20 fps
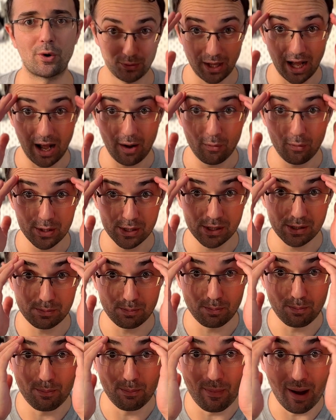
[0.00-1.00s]
I was
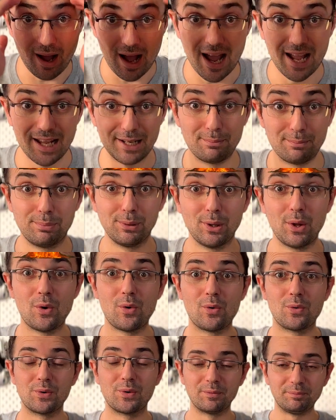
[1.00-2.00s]
mind
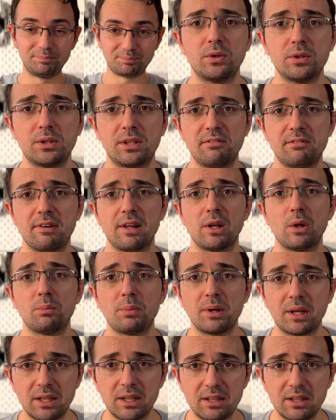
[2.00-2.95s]
blown. Developing.